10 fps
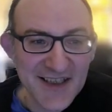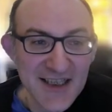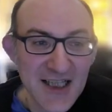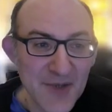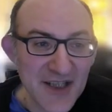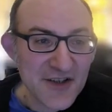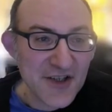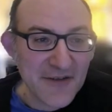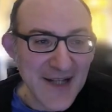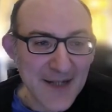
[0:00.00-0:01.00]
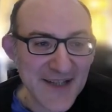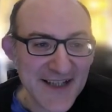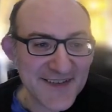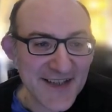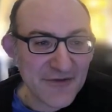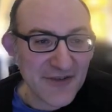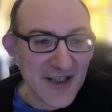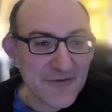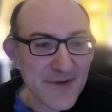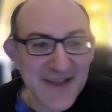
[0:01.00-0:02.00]
well, you know, if black plays
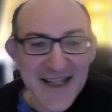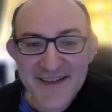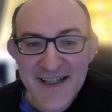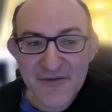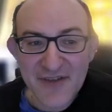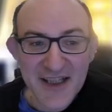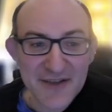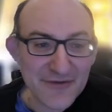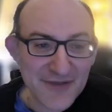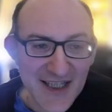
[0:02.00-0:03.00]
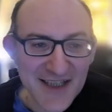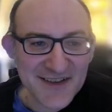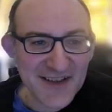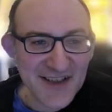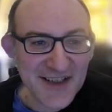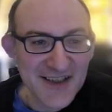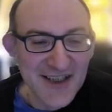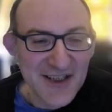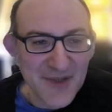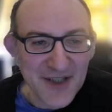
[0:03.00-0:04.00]
c5, we play d5, and,
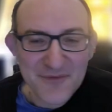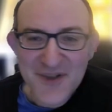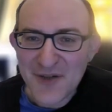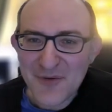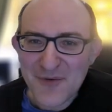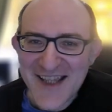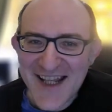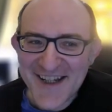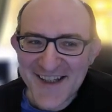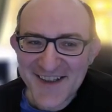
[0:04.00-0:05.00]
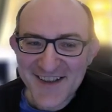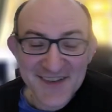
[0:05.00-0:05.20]
well, we know what we're getting.